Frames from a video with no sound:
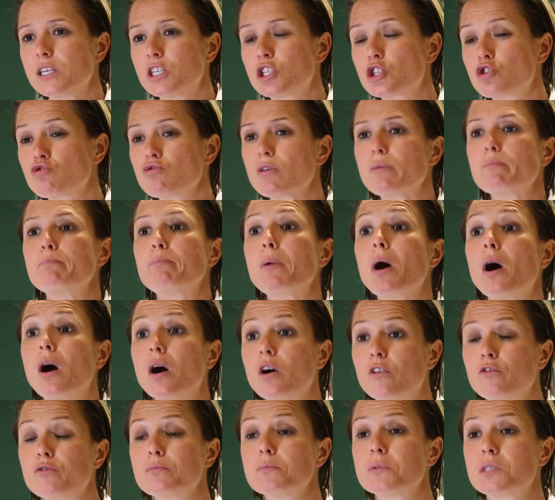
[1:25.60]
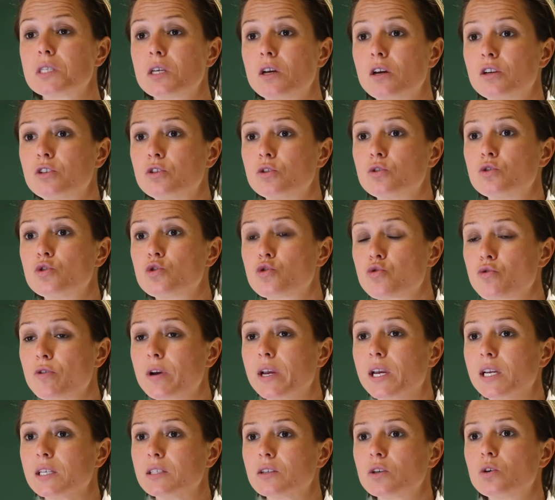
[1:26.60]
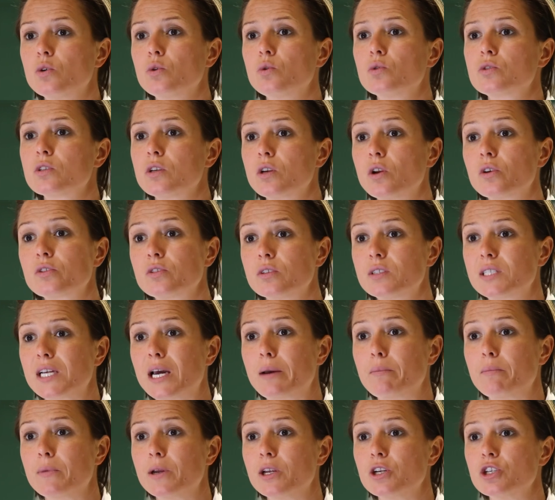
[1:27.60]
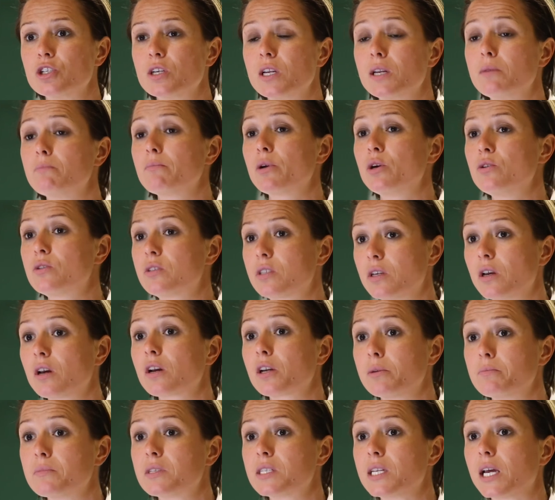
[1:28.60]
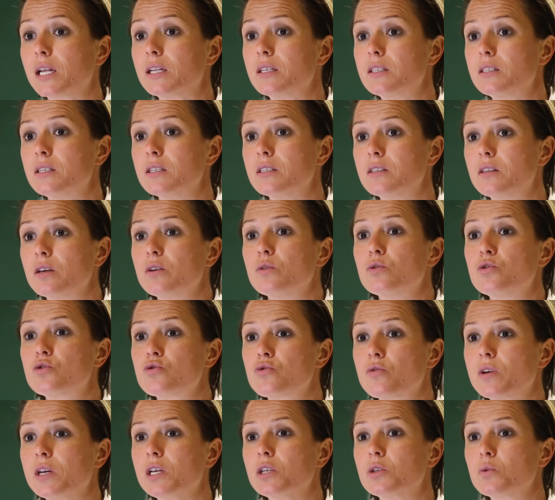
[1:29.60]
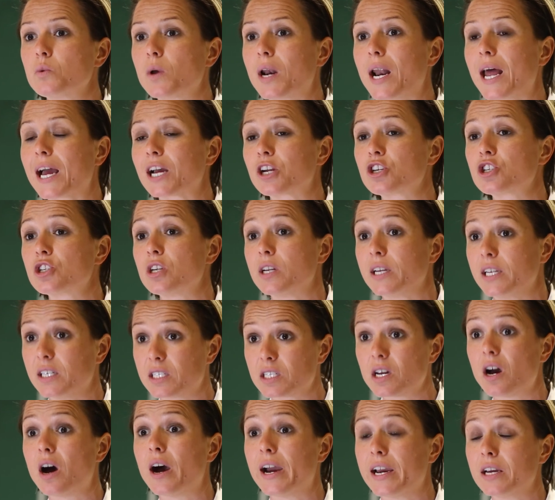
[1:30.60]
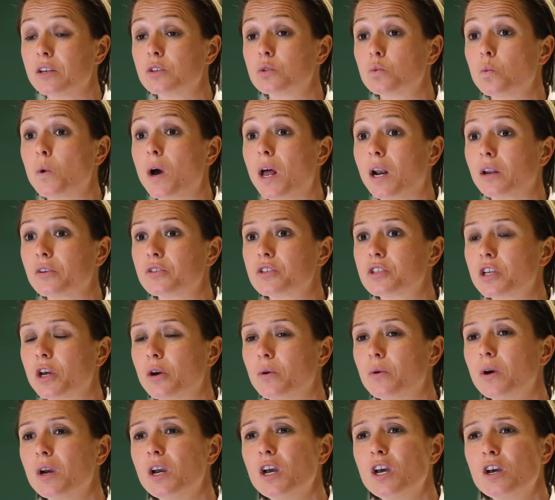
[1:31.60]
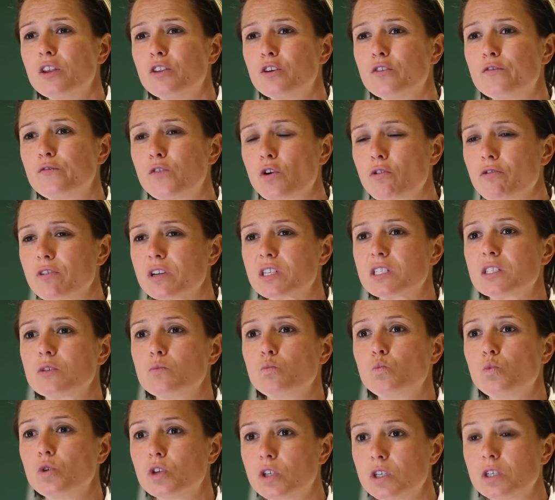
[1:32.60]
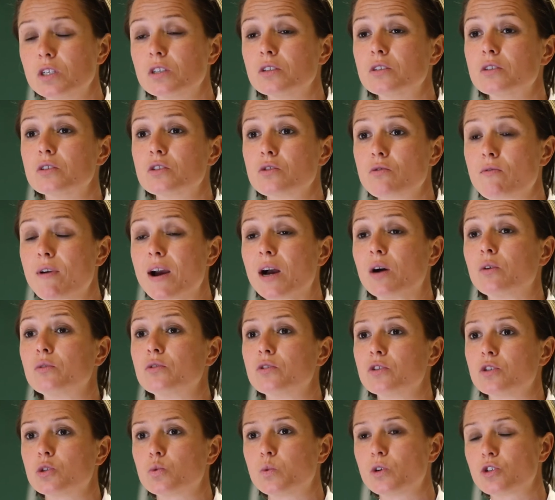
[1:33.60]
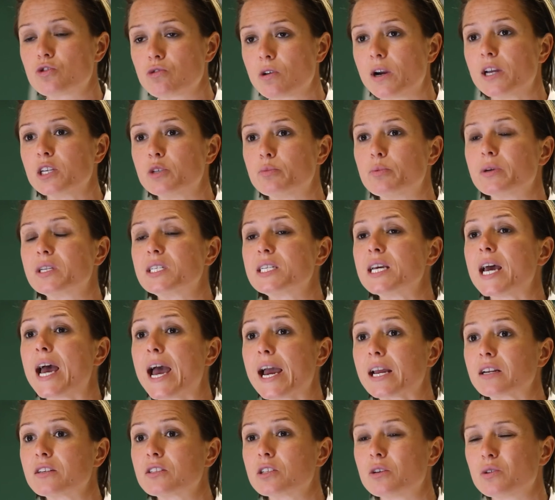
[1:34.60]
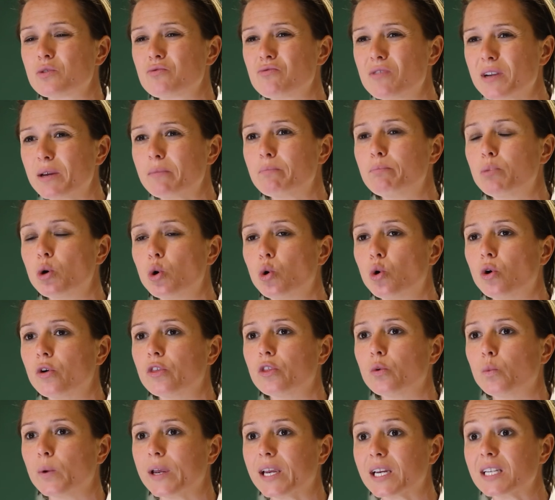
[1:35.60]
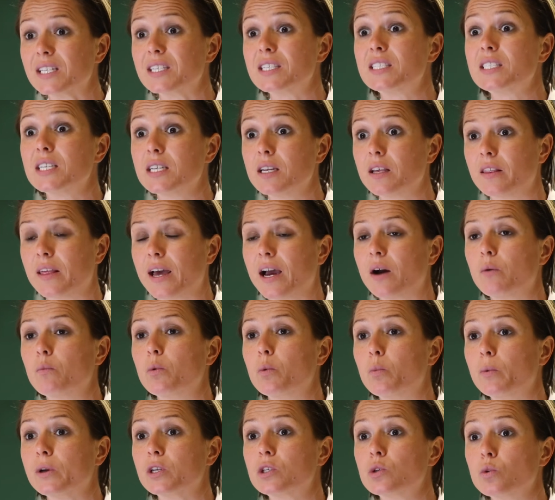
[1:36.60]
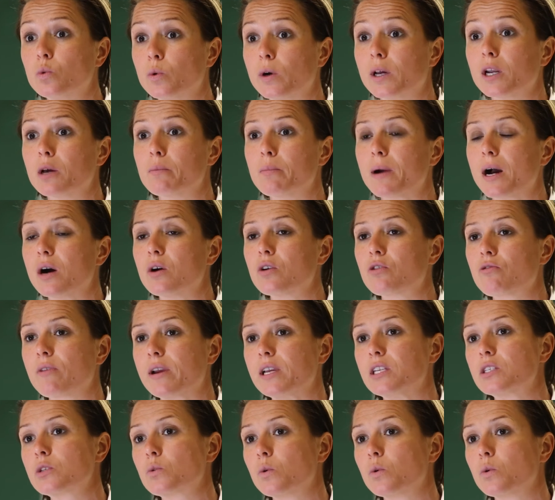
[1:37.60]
they strip bark from certain trees and cause a lot of damage, and in most circumstances those trees will actually die as well, so the forests and woodlands around us we're trying to protect, so it's really important that we consider that when we're talking about grey